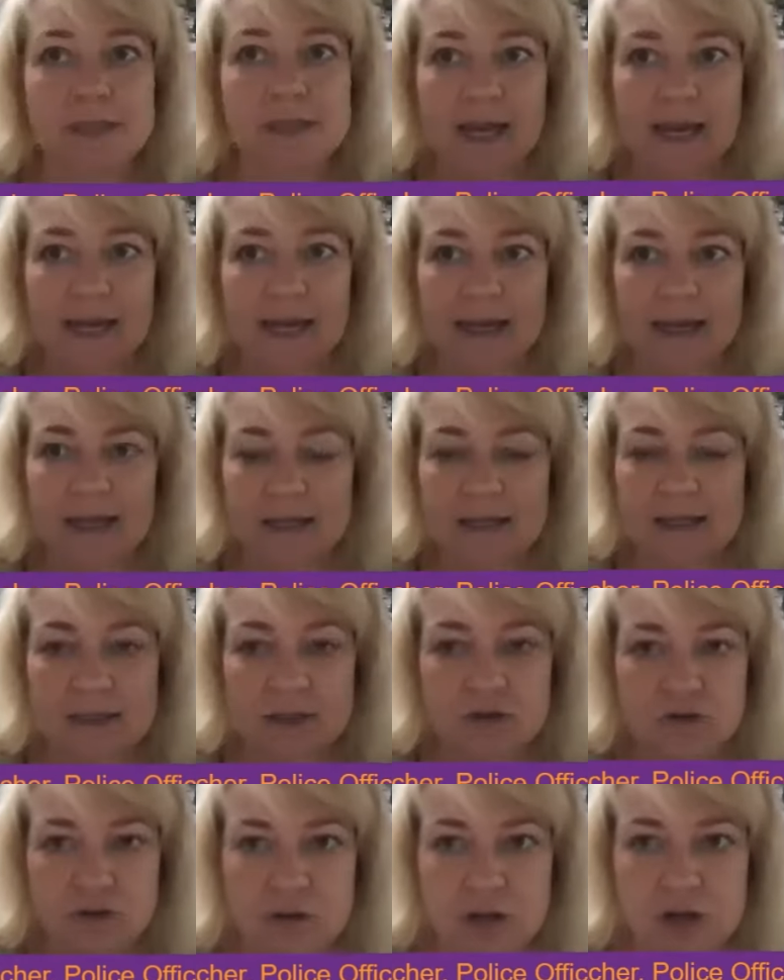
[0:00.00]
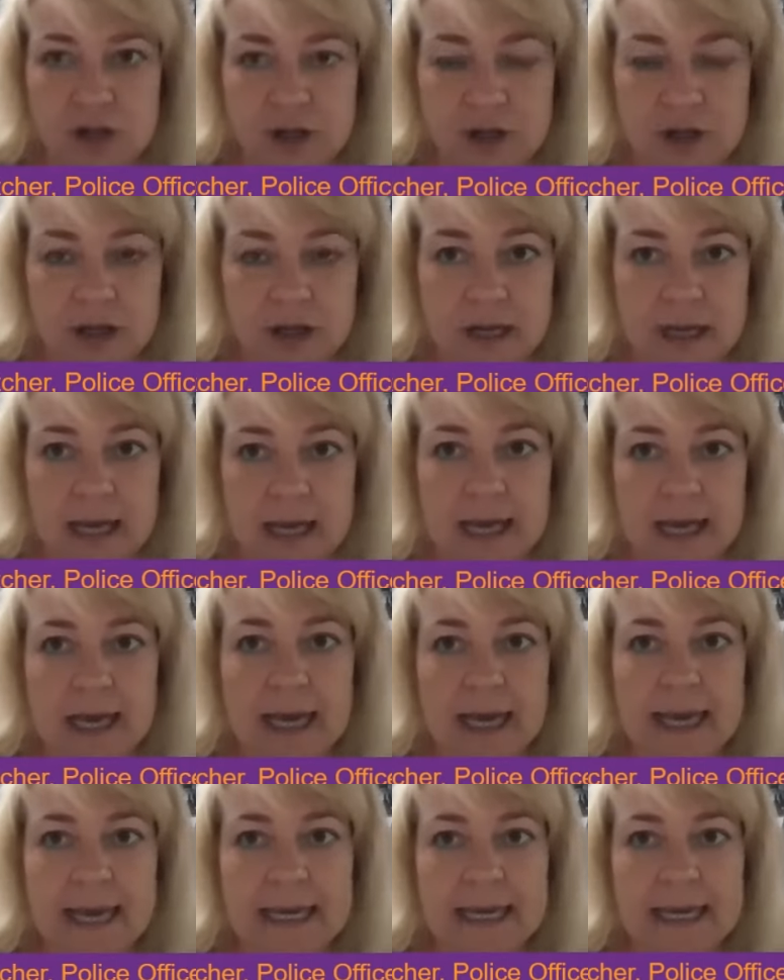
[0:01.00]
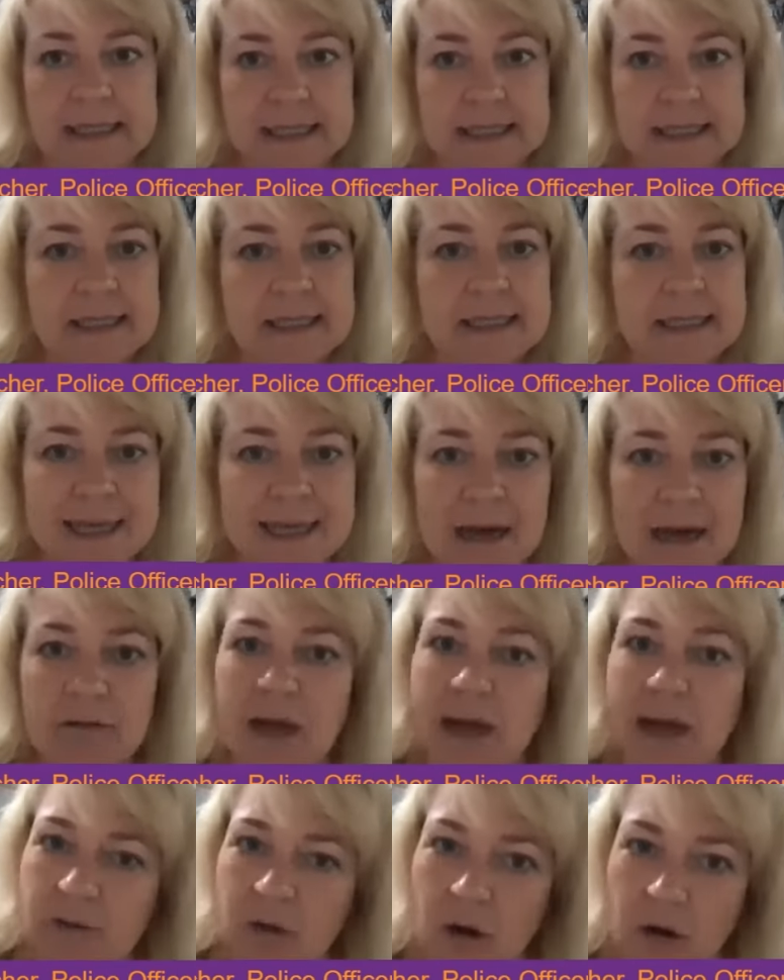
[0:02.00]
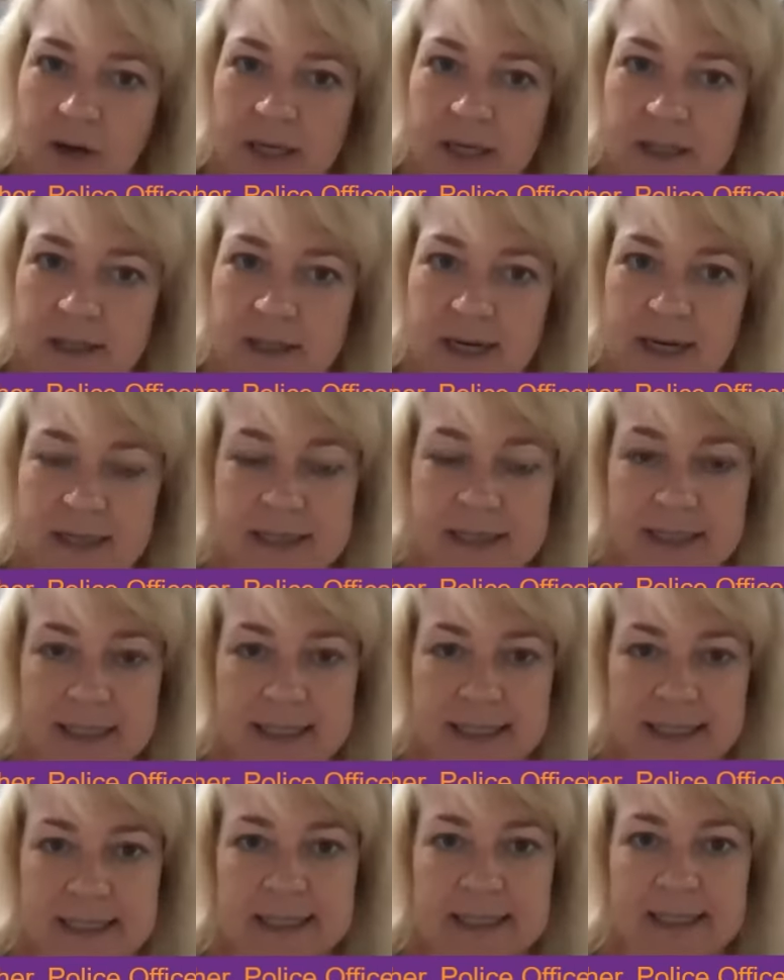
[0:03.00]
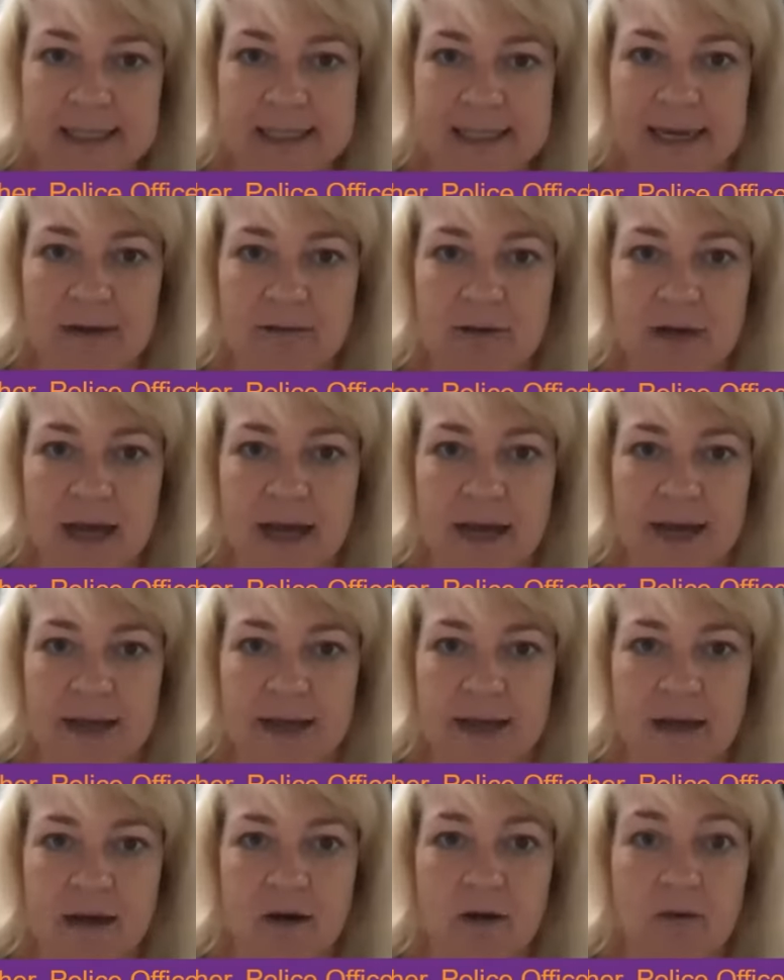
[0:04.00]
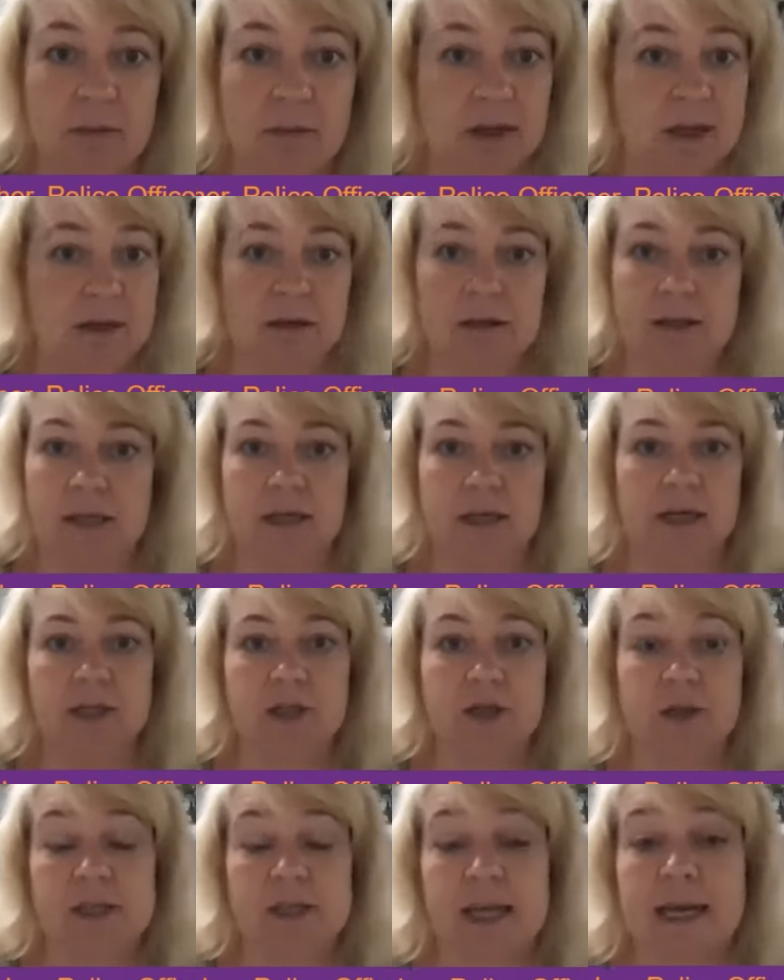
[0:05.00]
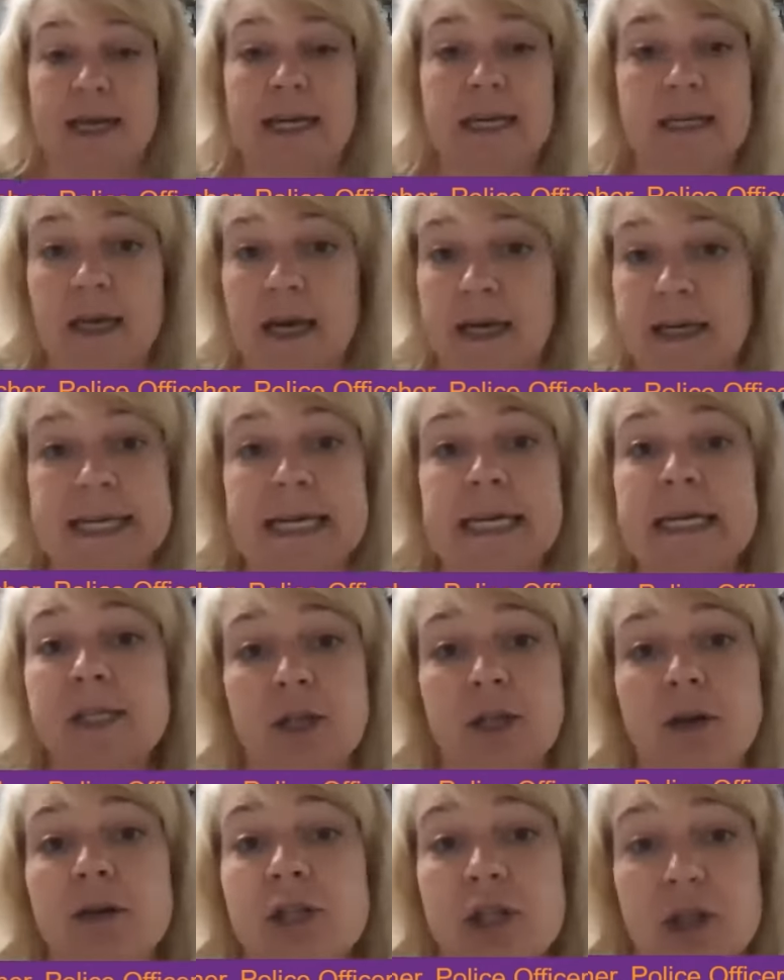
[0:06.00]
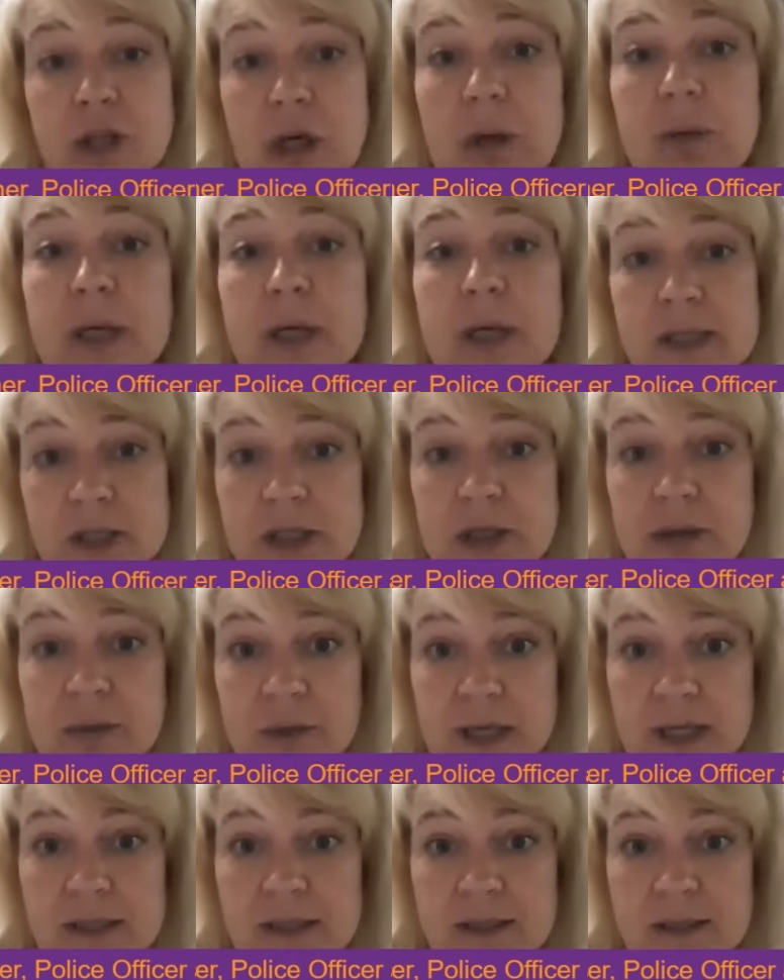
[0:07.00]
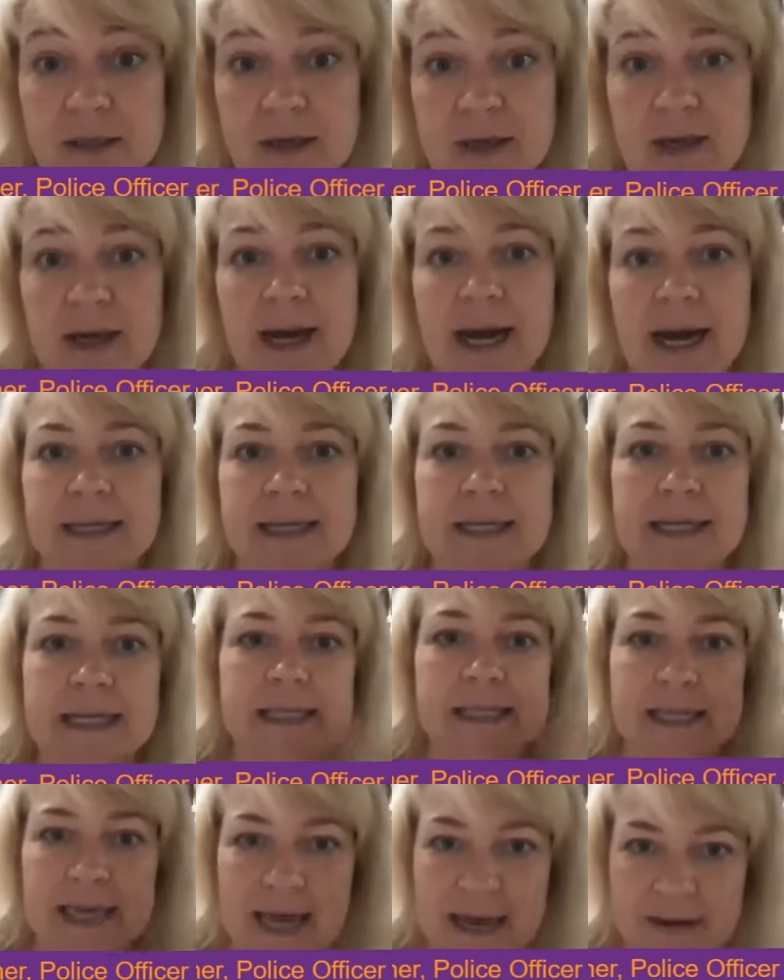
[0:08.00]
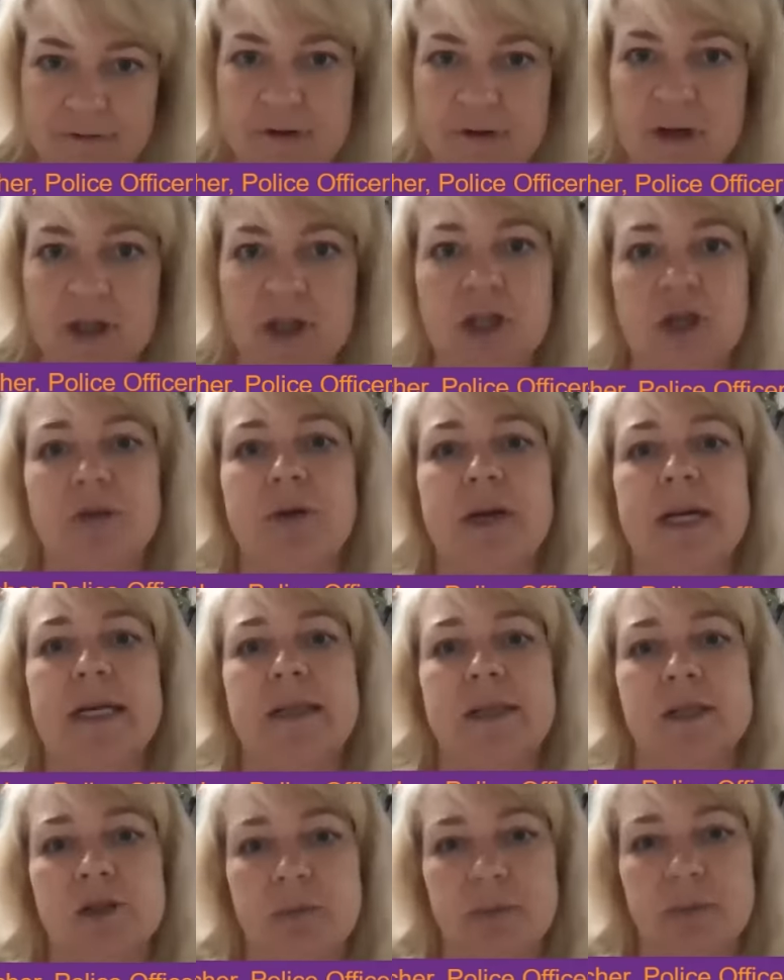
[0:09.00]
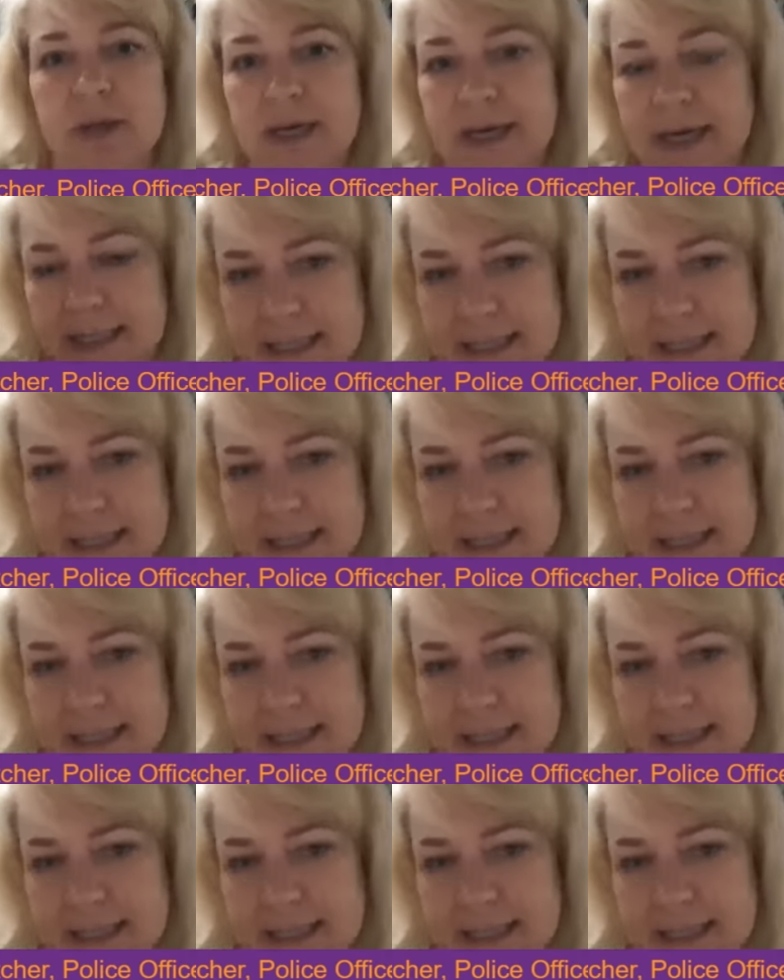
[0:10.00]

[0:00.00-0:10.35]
like a structure that it didn't sound like rocket science. It didn't sound like, oh my God, I can't do this. I'd need to go to uni to do this. I'd need to have a degree in something. I'd